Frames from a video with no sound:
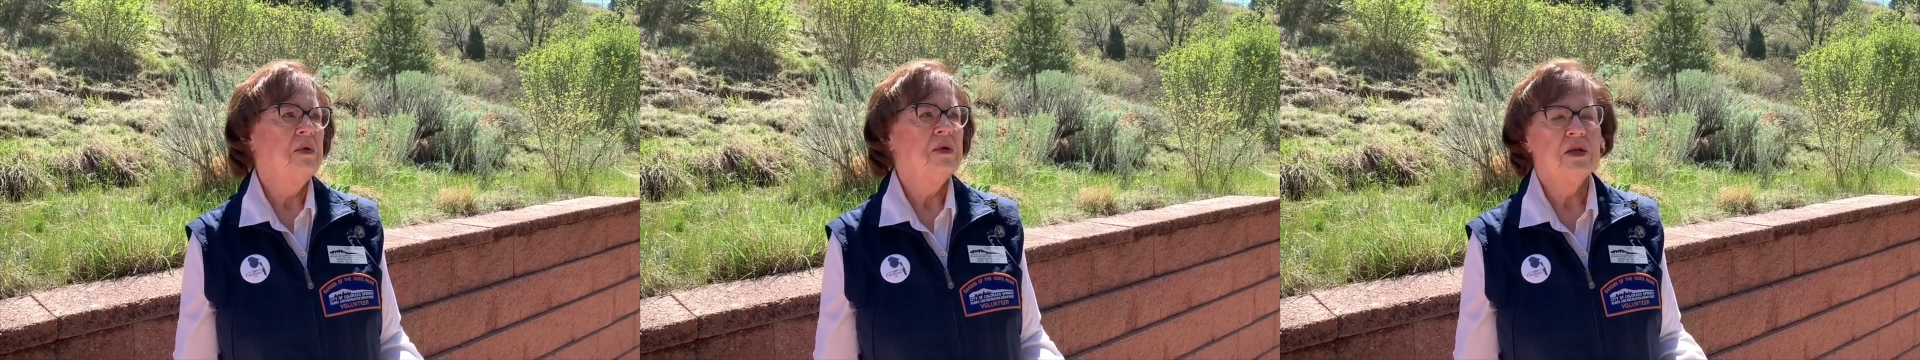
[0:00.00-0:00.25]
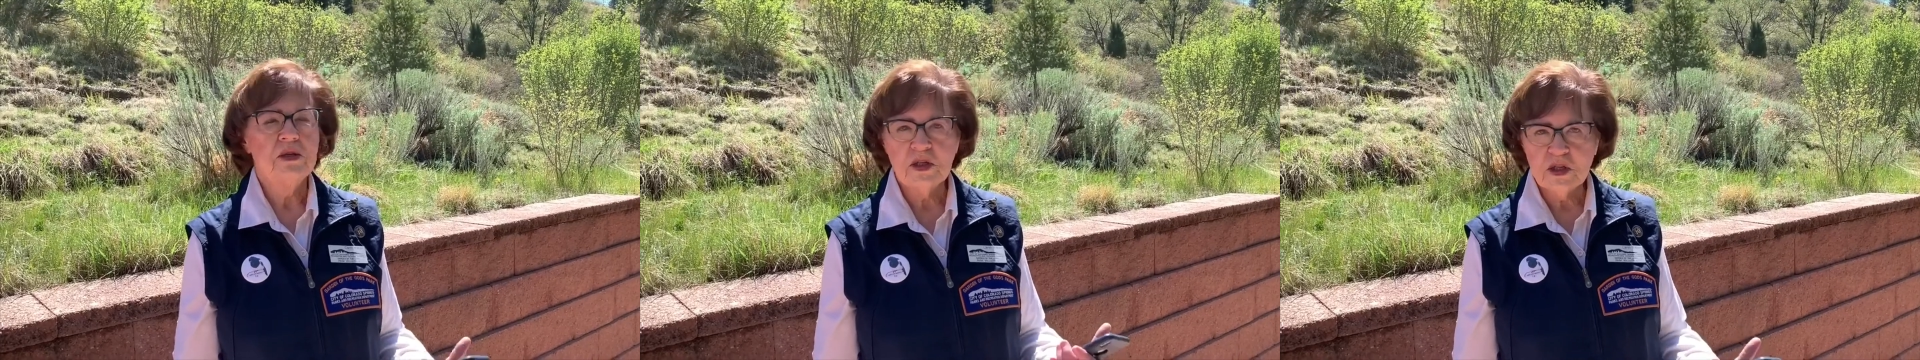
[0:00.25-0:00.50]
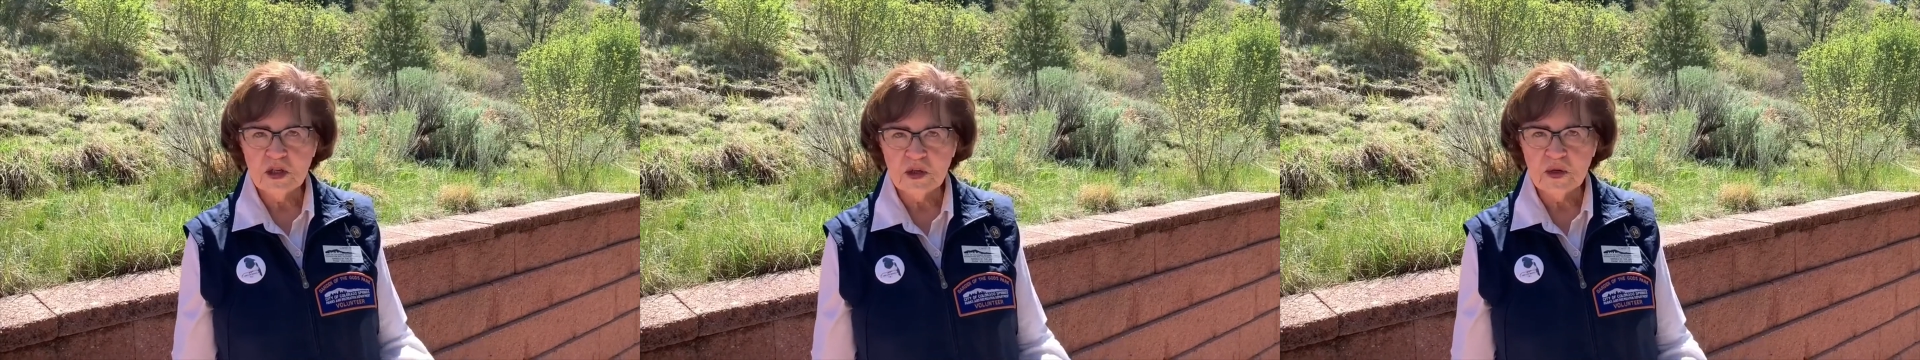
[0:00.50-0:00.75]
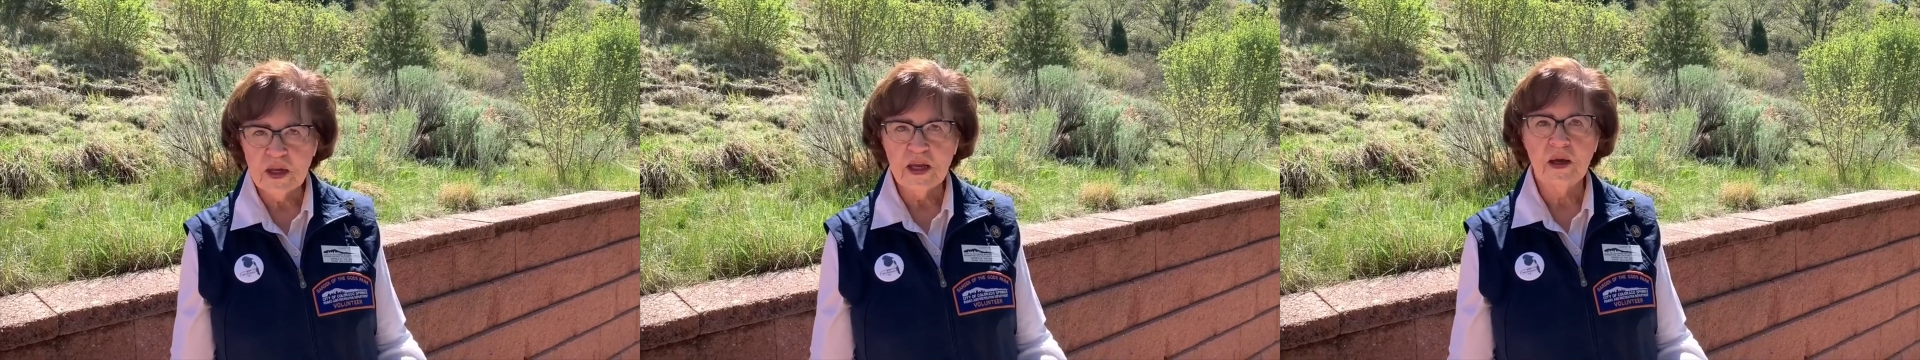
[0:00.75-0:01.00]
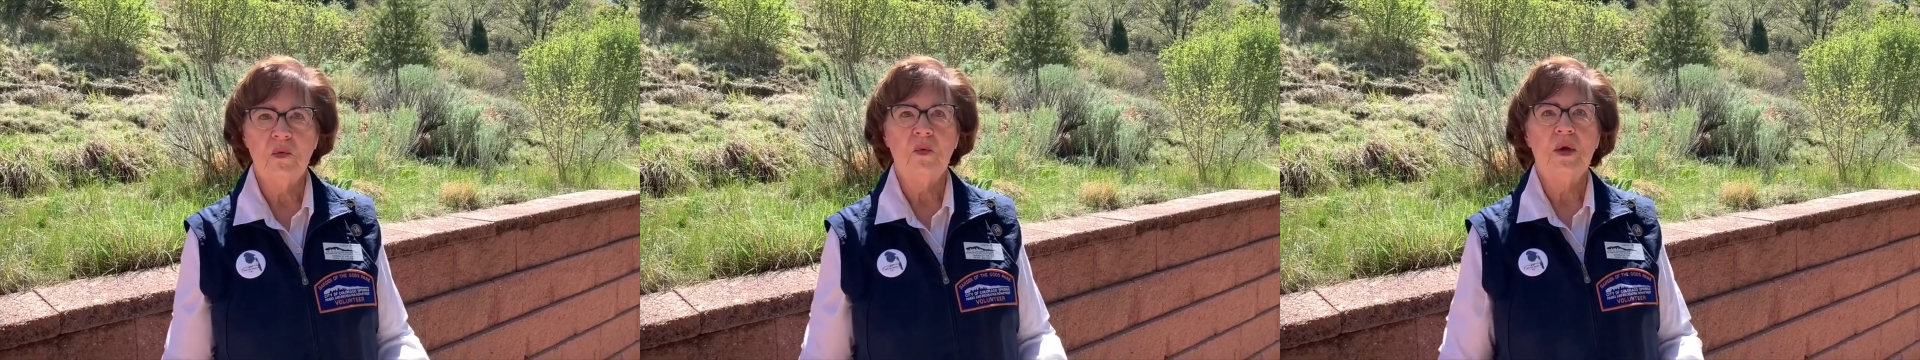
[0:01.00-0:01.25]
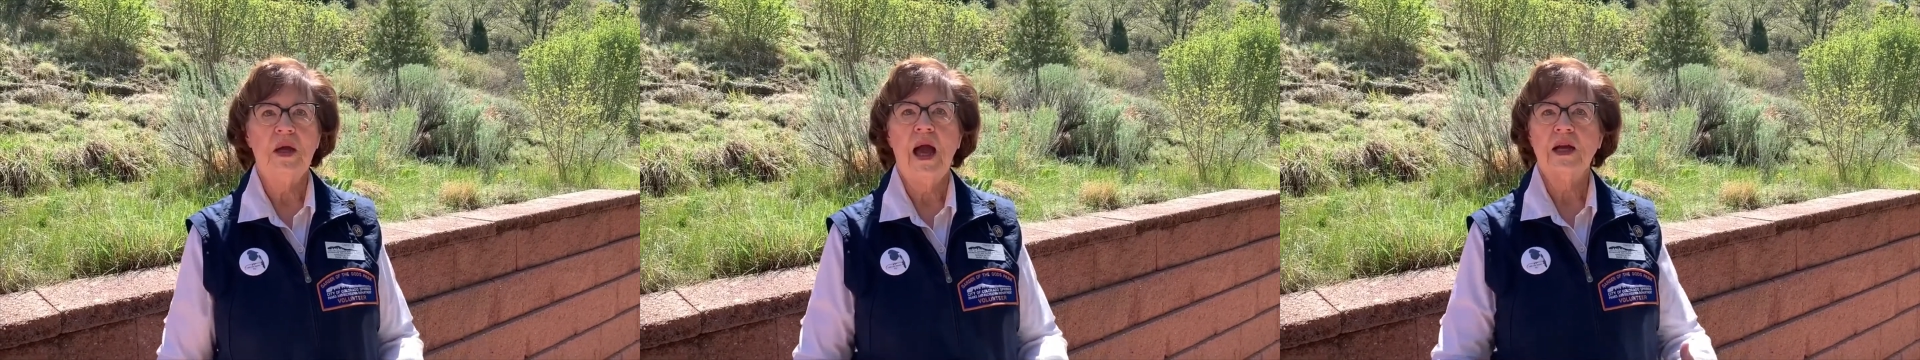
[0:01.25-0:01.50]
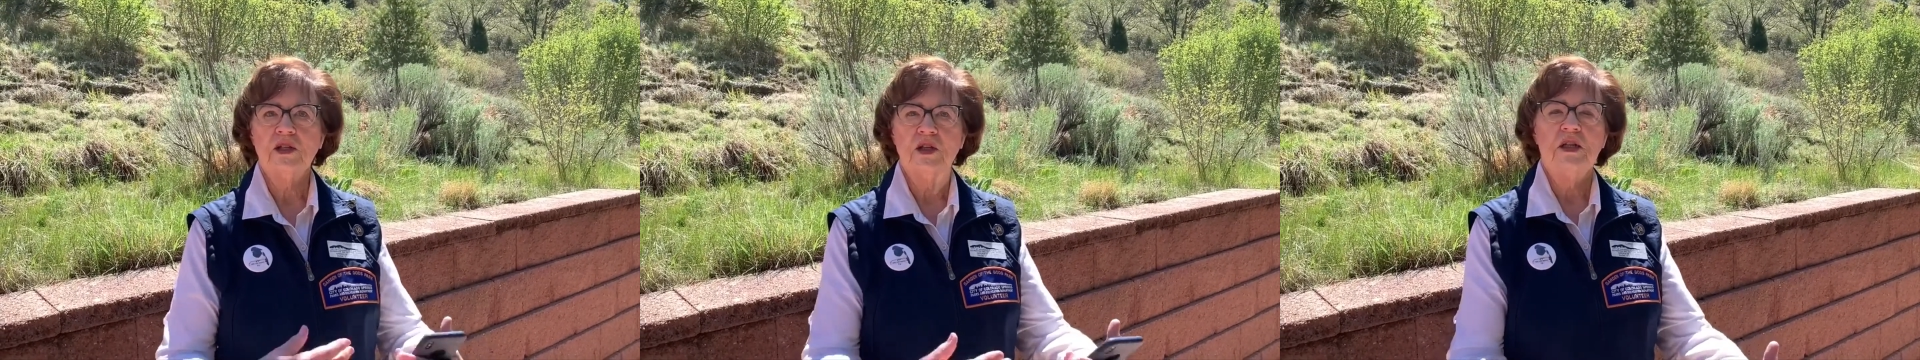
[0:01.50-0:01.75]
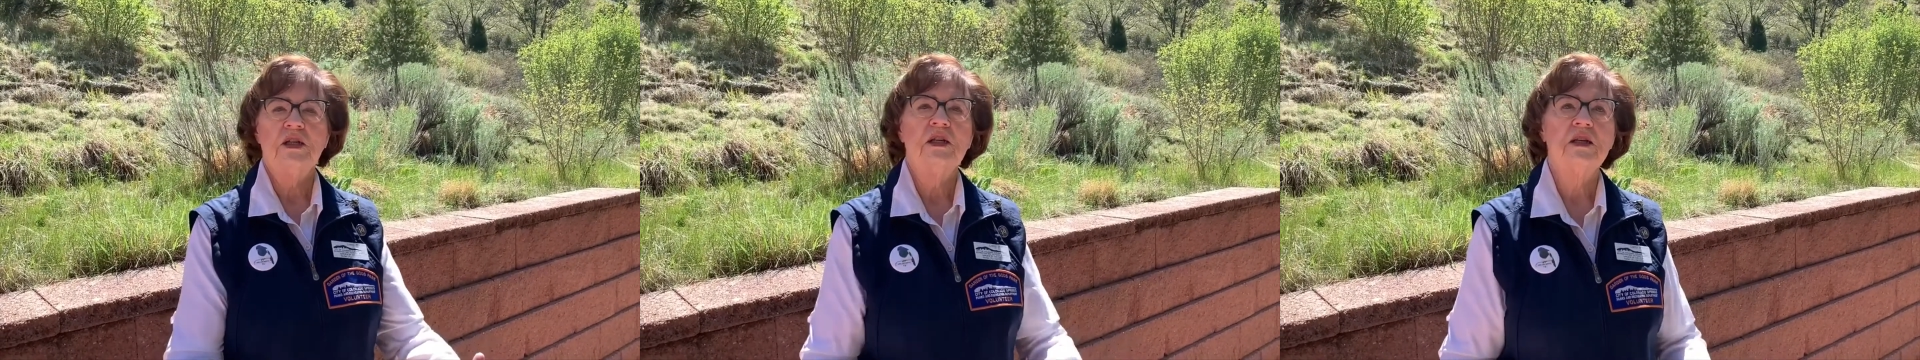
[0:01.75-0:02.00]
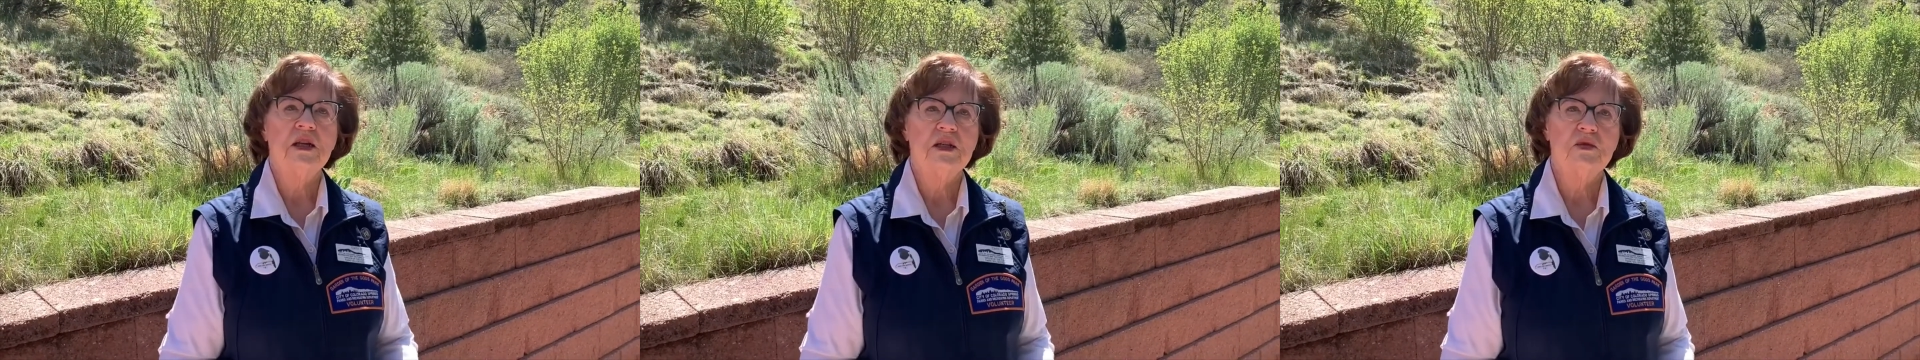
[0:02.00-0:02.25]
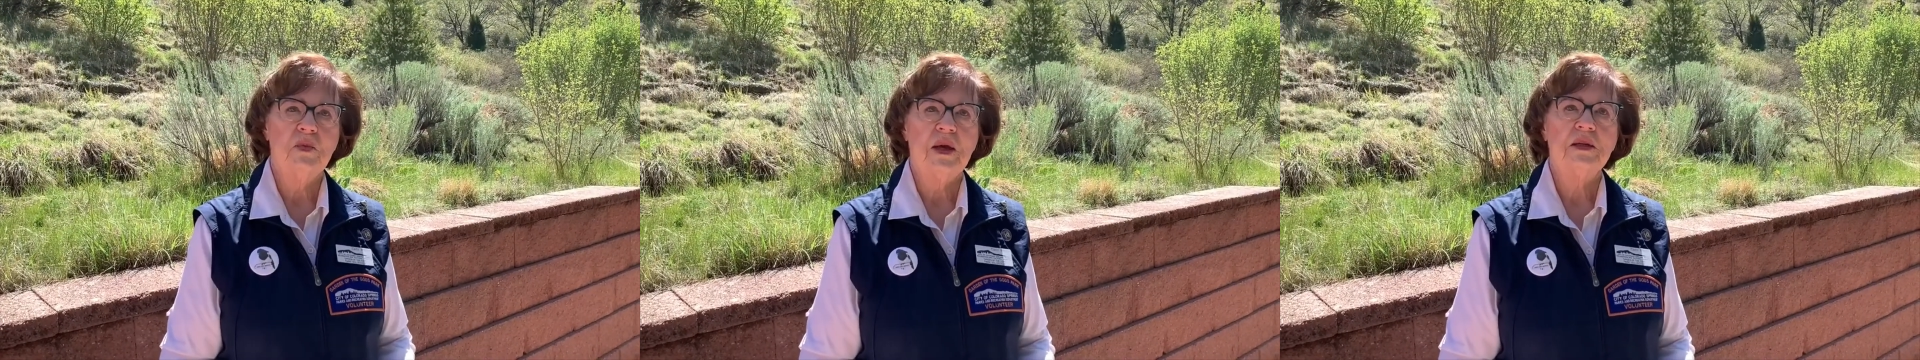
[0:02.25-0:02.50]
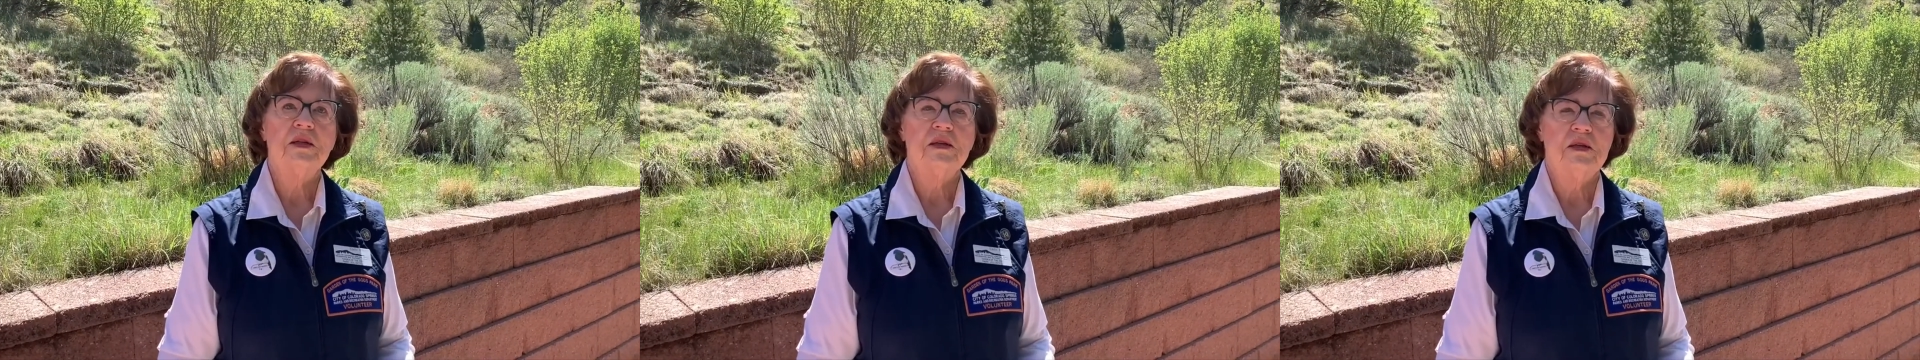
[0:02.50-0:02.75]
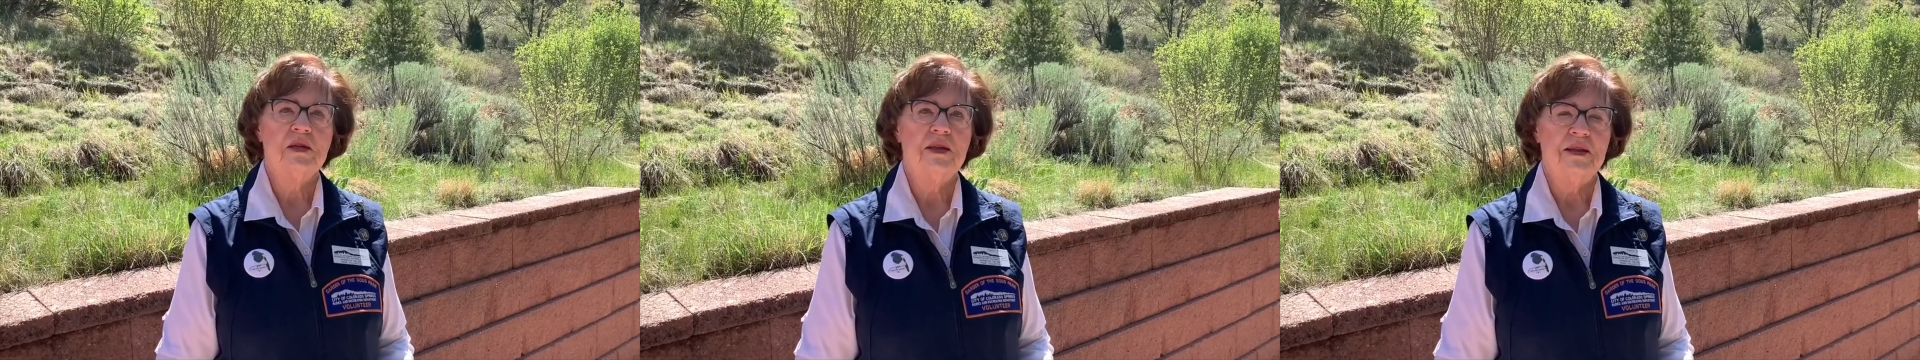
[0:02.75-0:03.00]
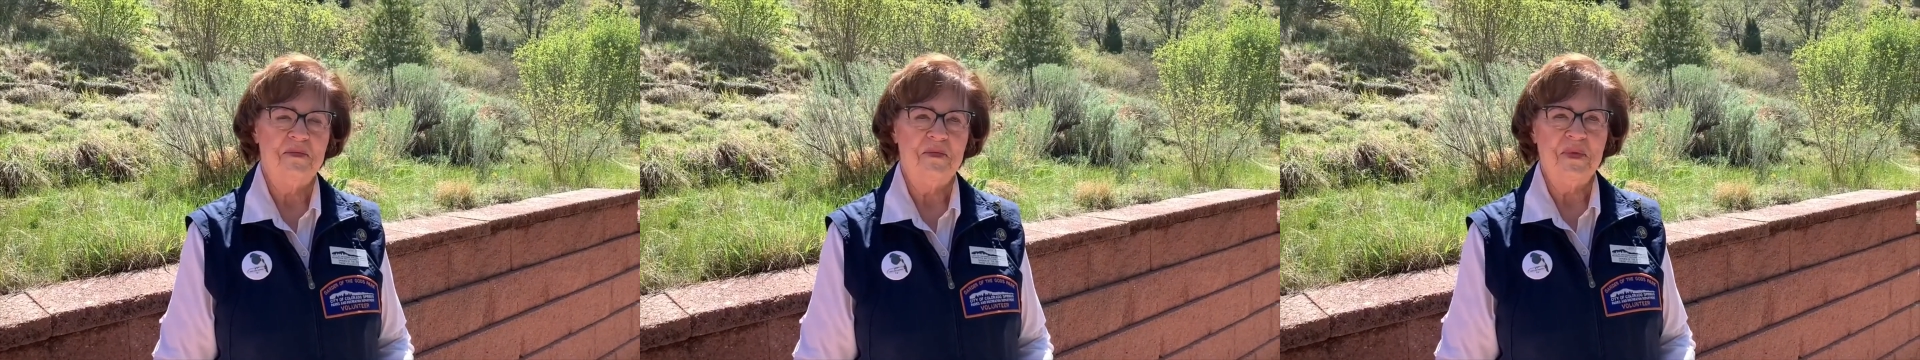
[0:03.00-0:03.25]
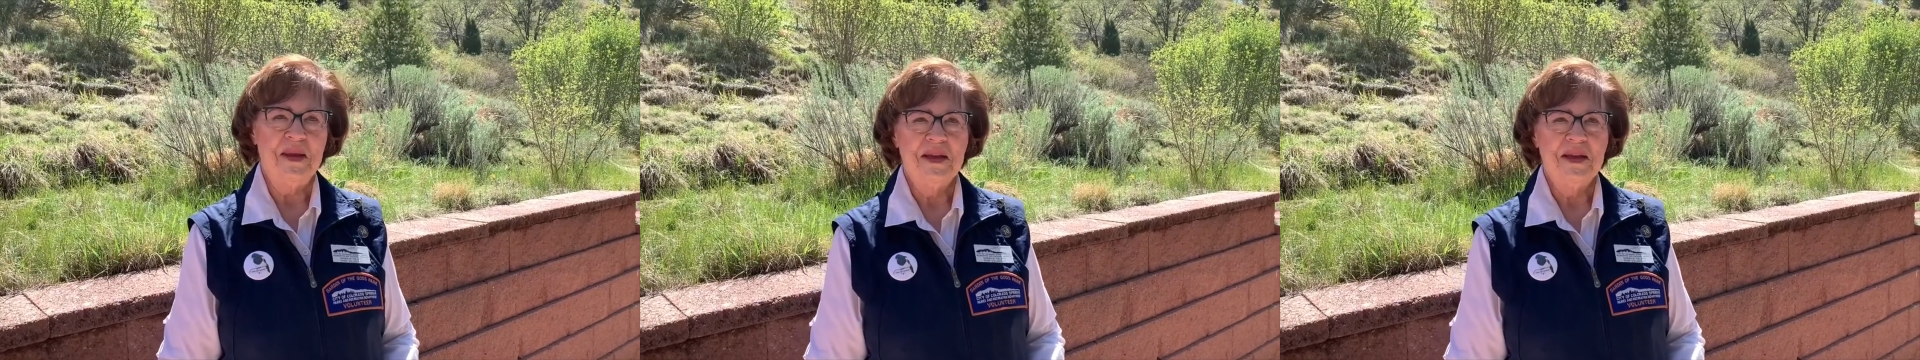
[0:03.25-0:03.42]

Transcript: This is unique. We actually didn't expect to see them.